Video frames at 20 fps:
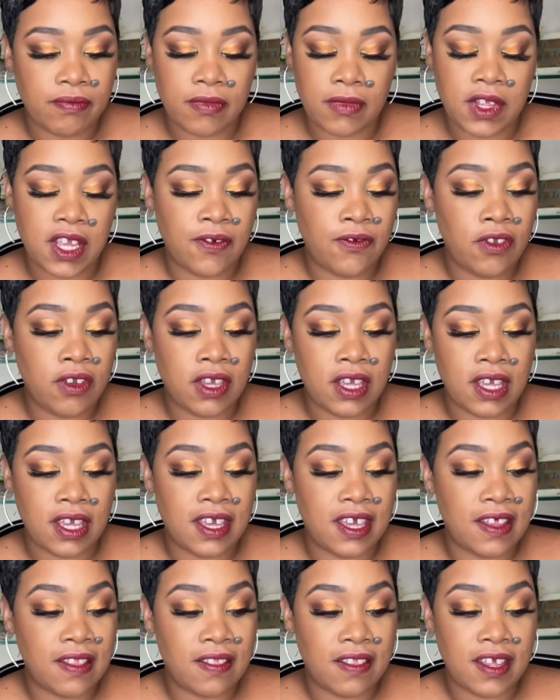if you can
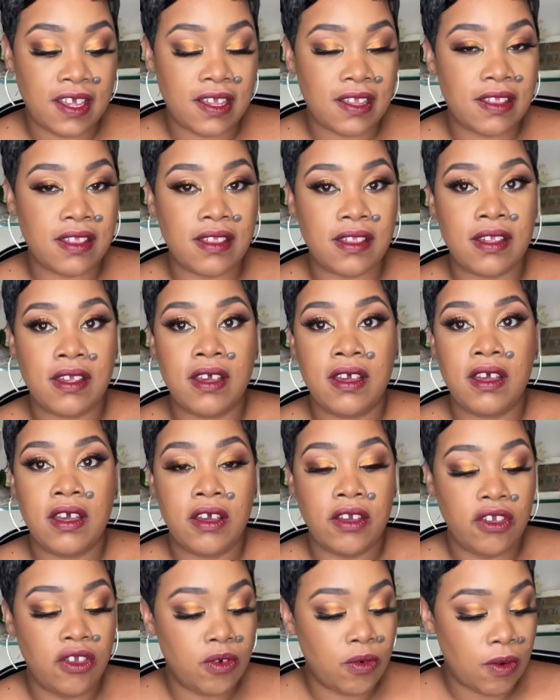get this,
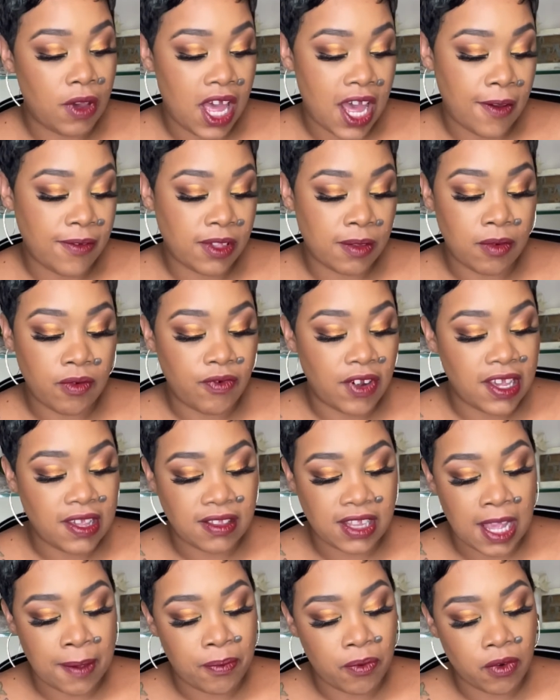you will have some great
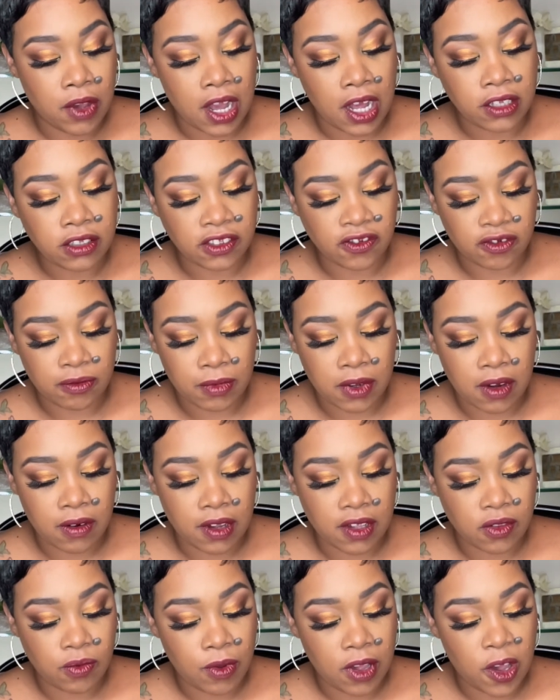staple colors from her
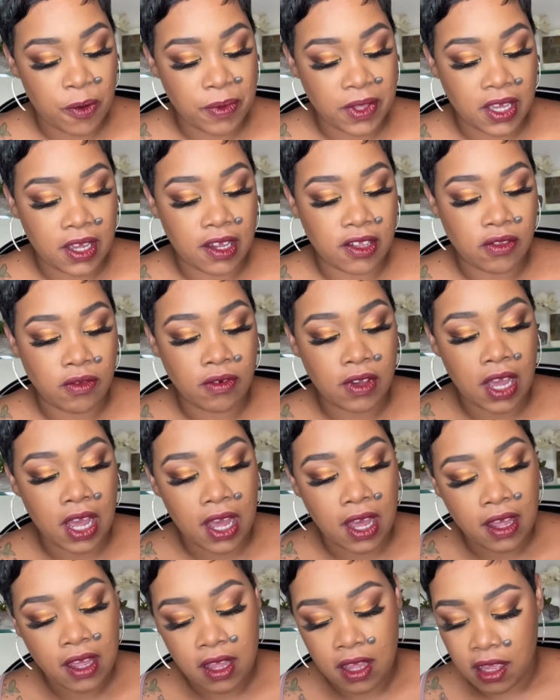as well, because
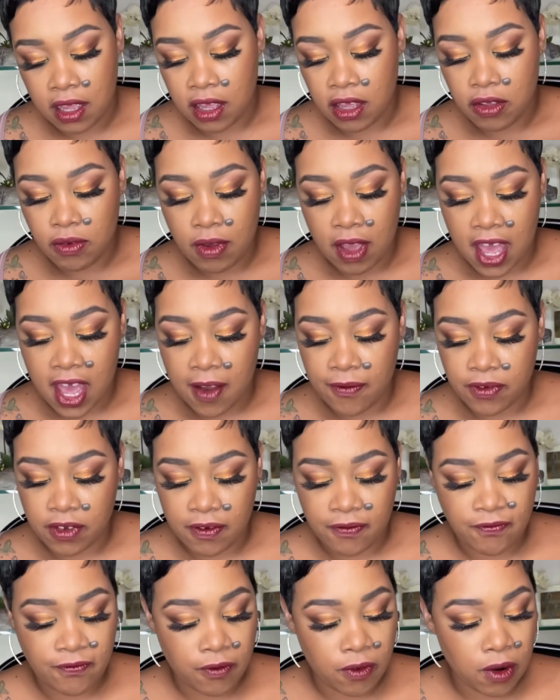you have your
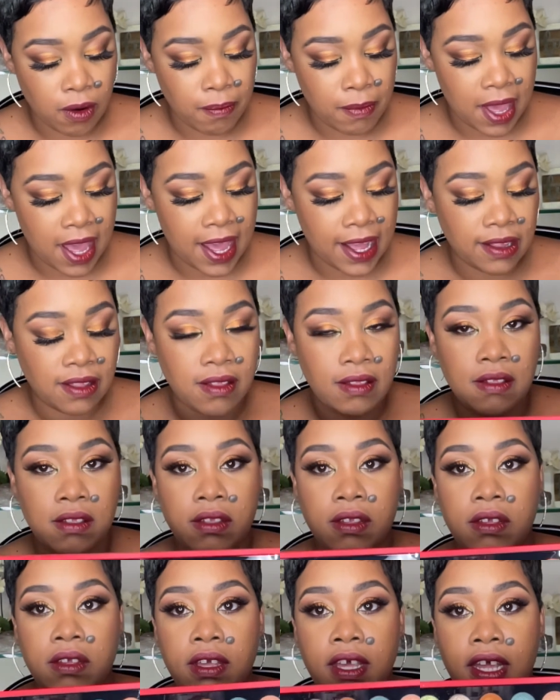4 mattes
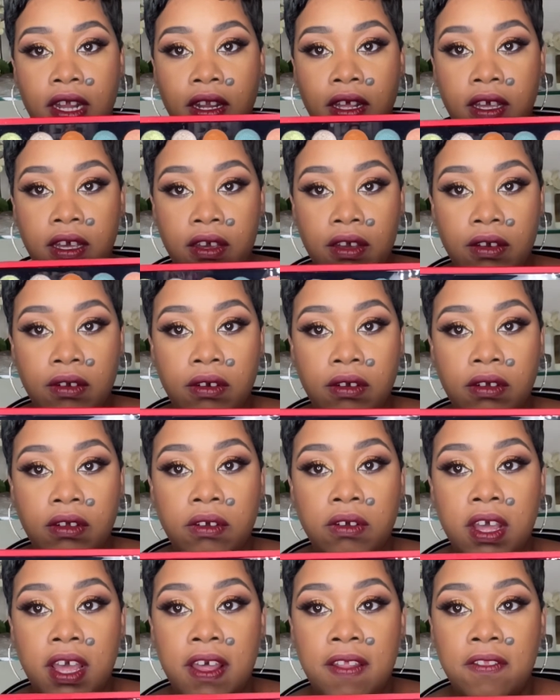in here,
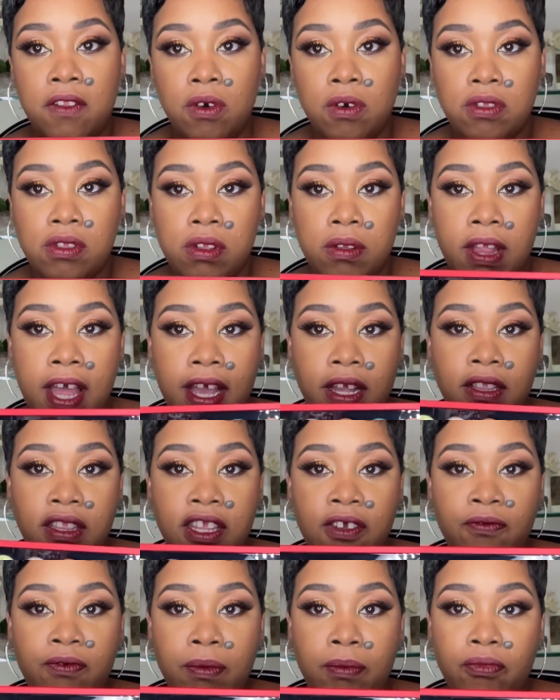and those like
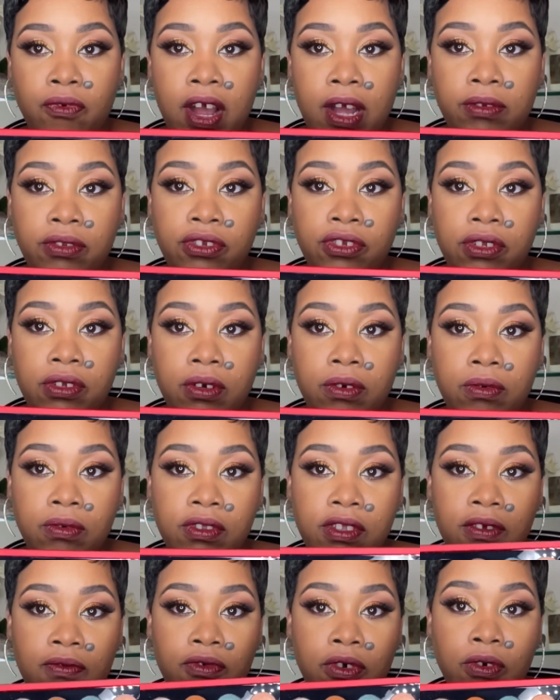different brown tones
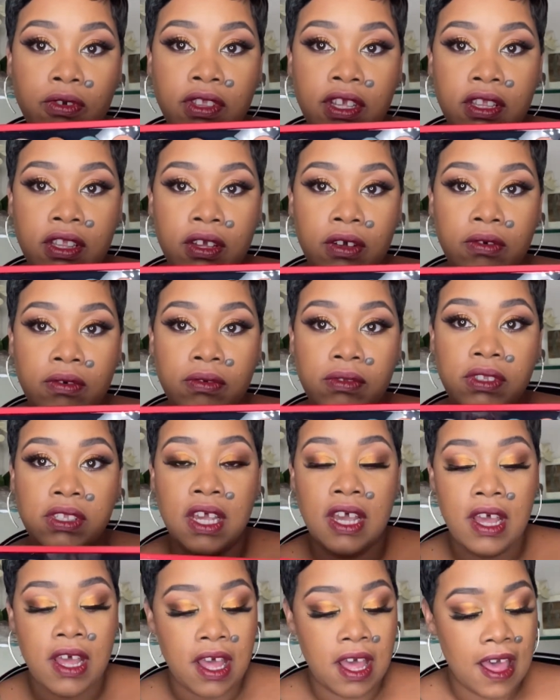and rosy tones,
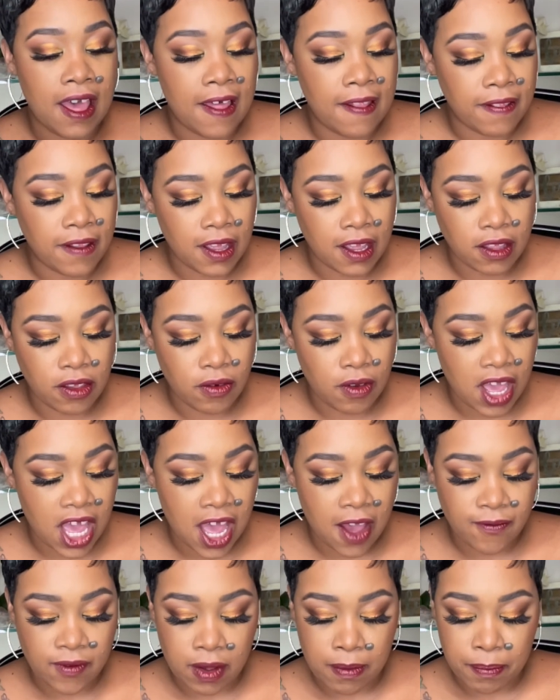and then you
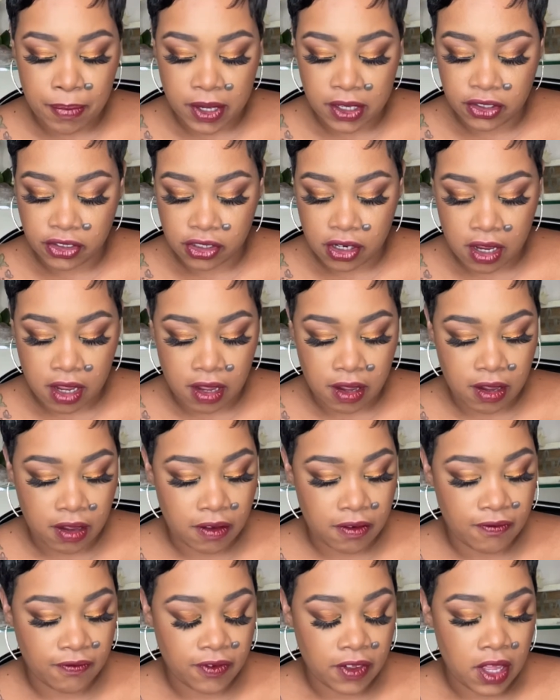have a bunch
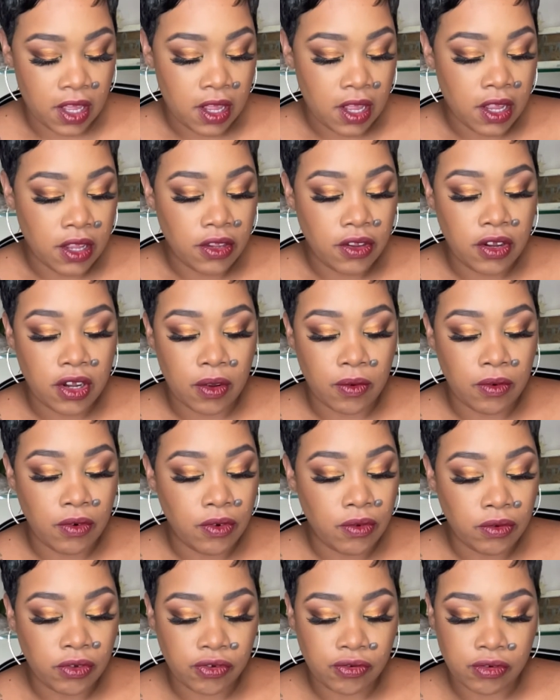of
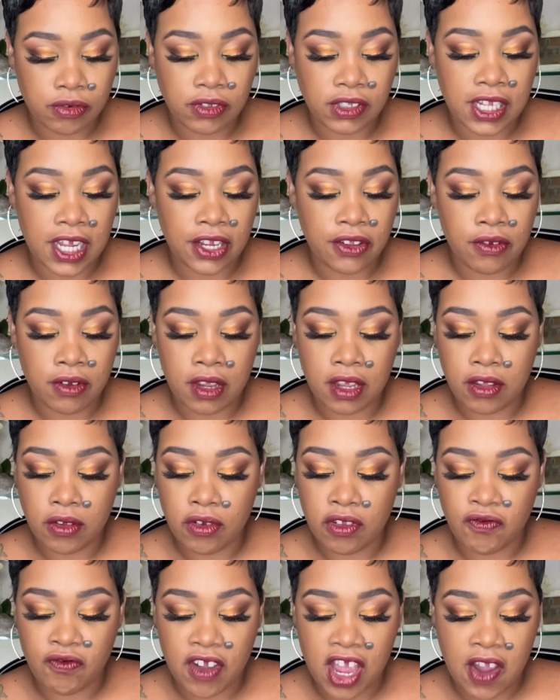neutrals that you can
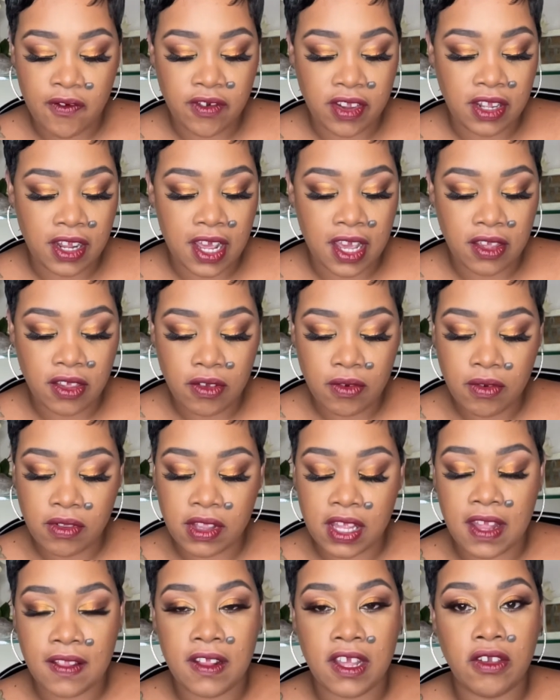use for everyday use,
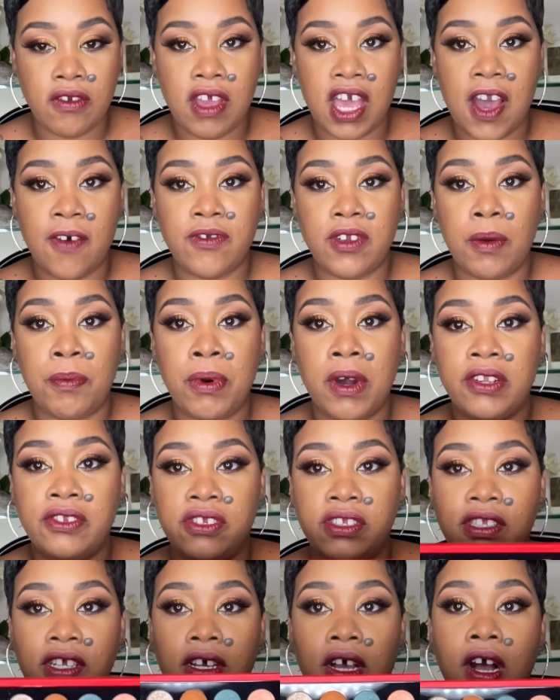and then you have your
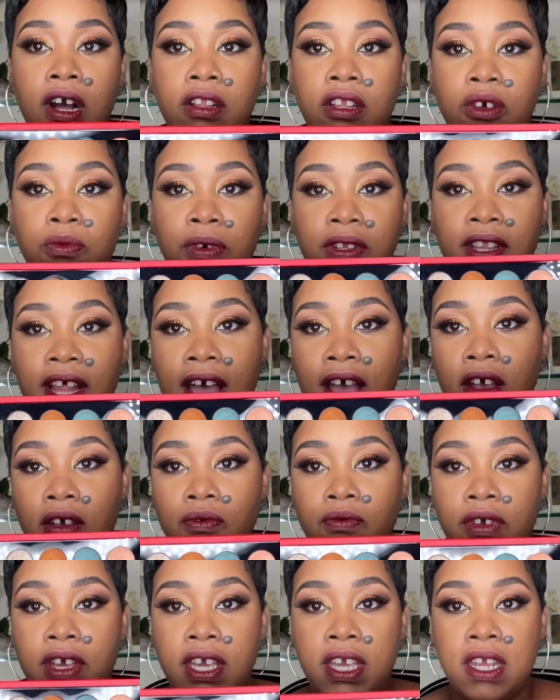punches of color with that
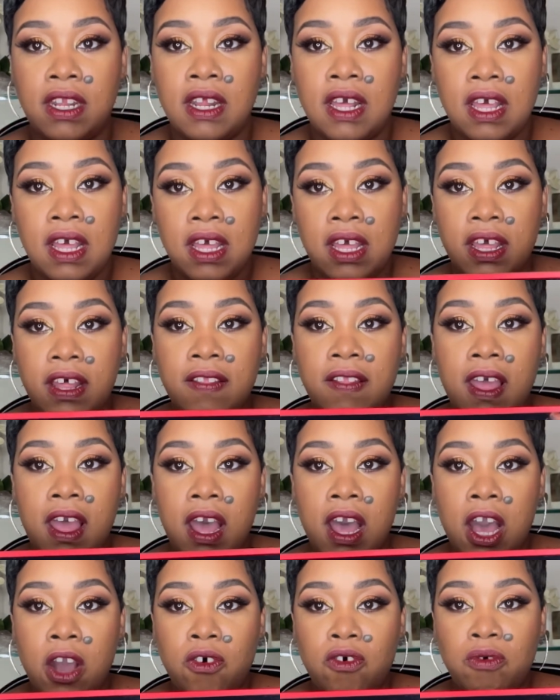green and that
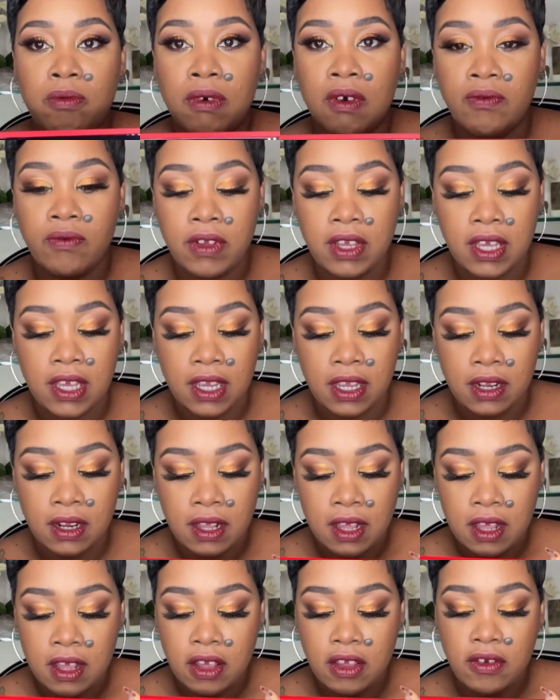aquamarine.
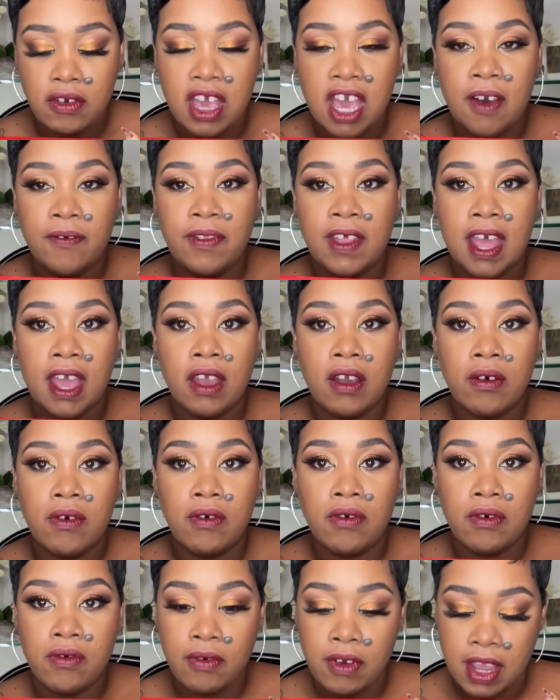You have that
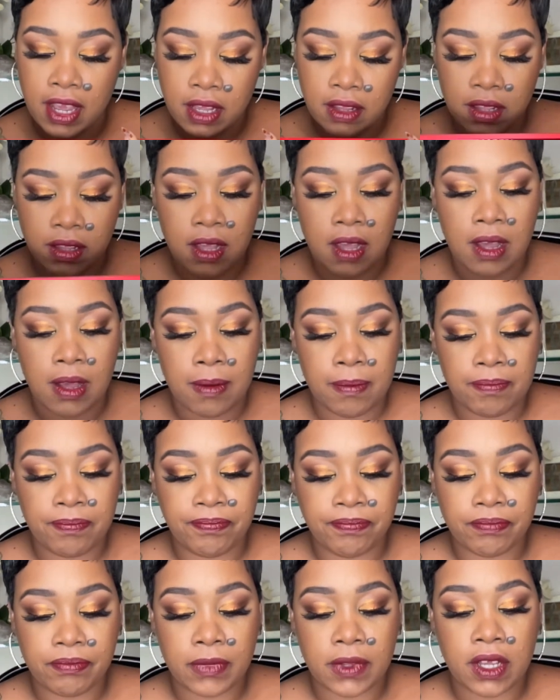great
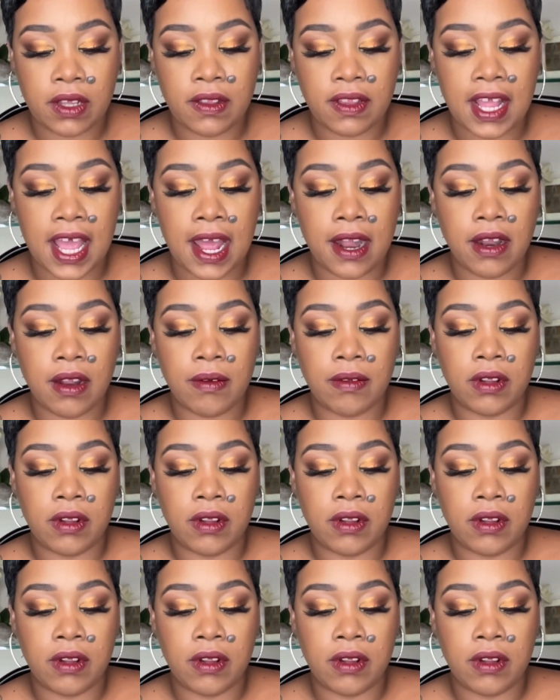that